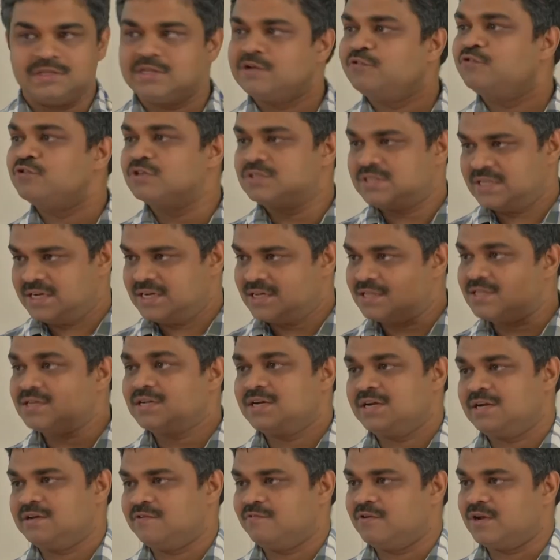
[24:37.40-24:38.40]
was another
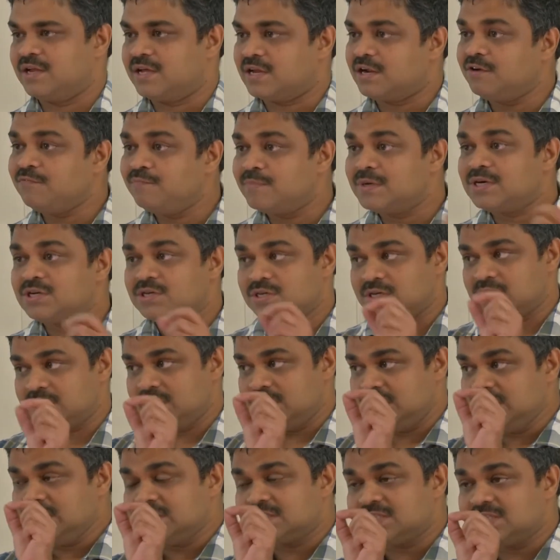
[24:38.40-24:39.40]
interval graph, but
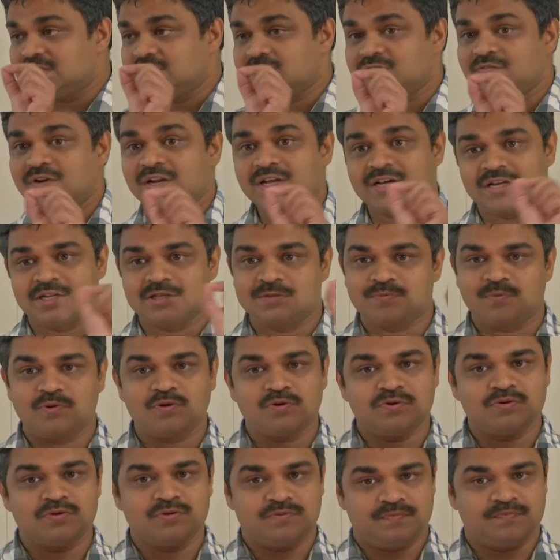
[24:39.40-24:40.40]
each interval
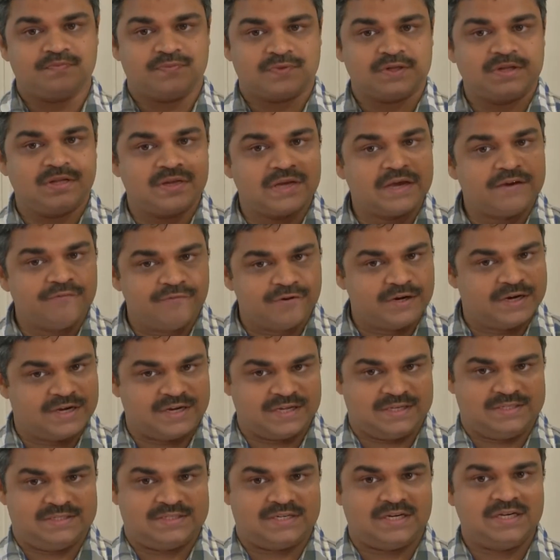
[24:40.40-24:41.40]
correspond to a
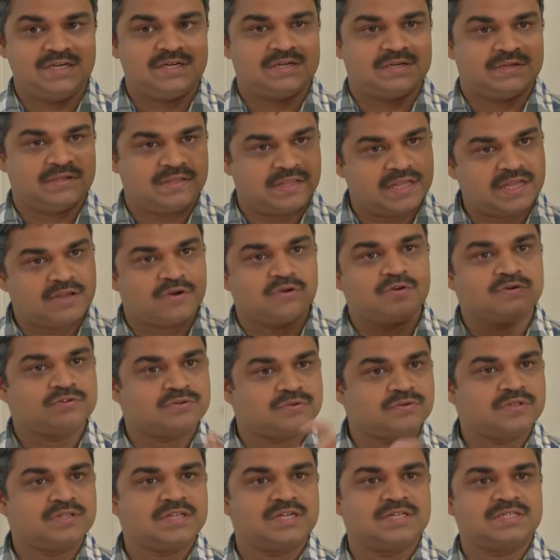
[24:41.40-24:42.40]
vertex, right? There
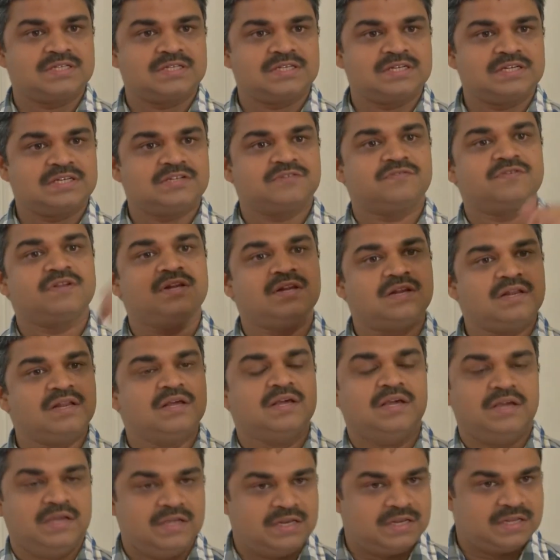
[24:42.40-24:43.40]
also there is an interval,
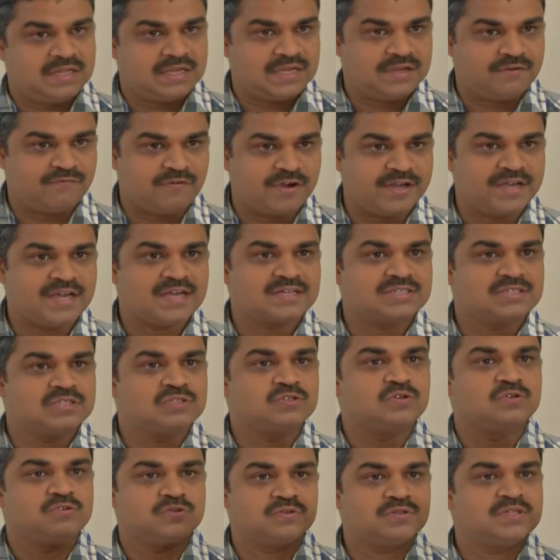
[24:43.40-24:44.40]
in the
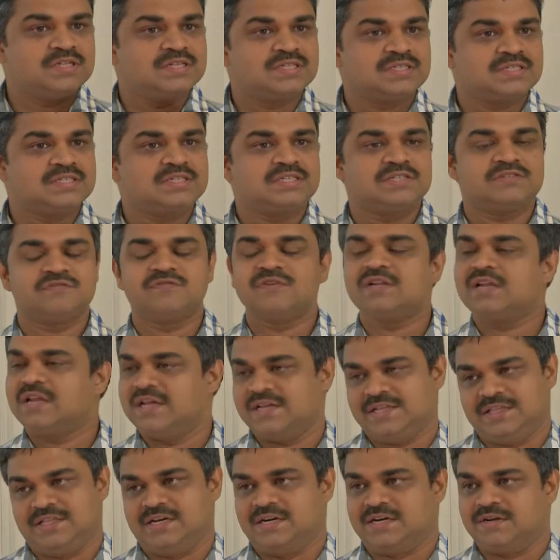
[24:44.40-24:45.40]
y-axis also there is an interval,
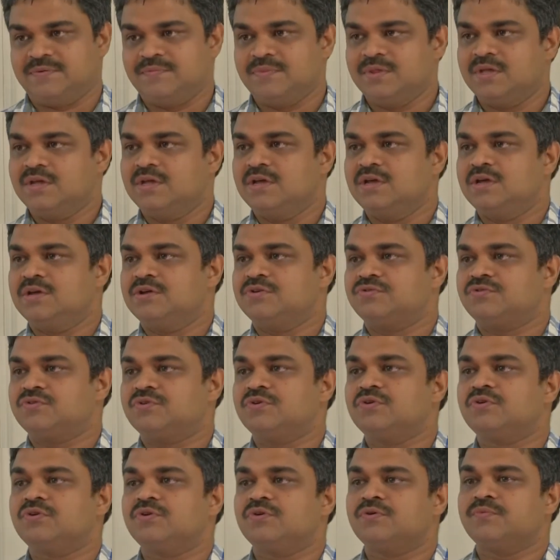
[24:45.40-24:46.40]
like that.
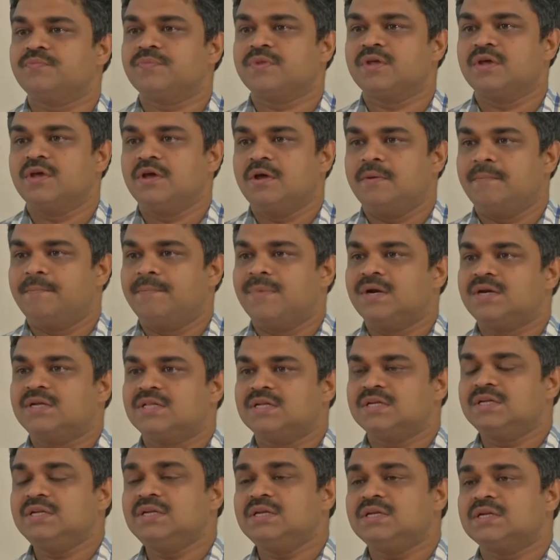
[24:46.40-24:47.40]
So, but
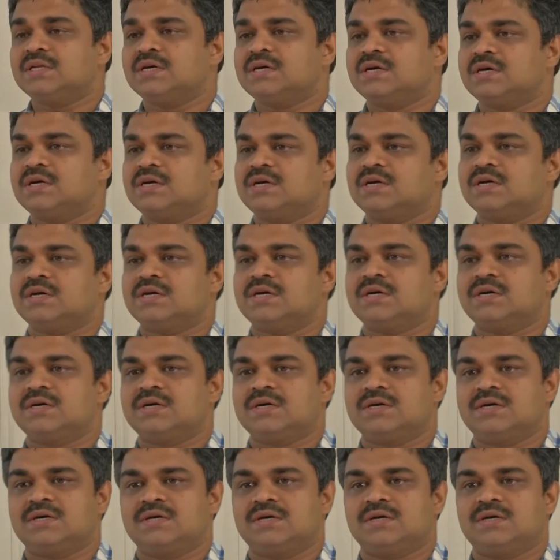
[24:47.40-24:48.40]
then
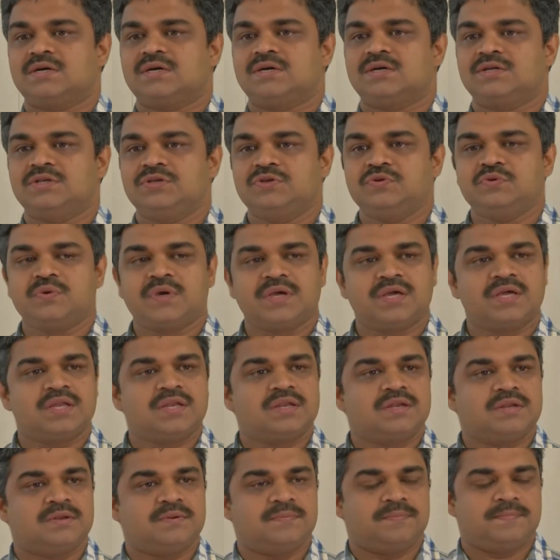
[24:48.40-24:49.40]
you
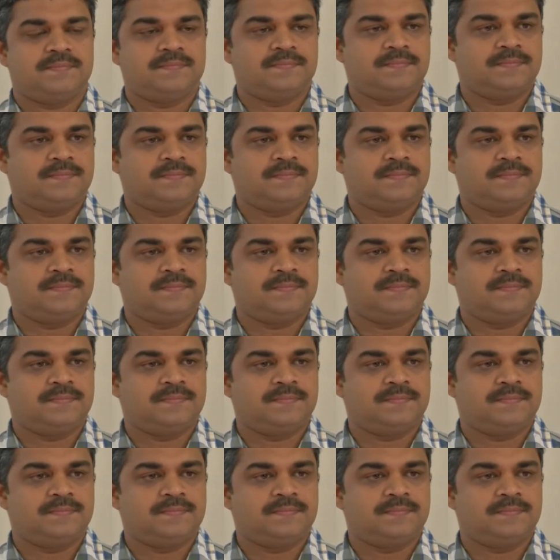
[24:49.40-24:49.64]
can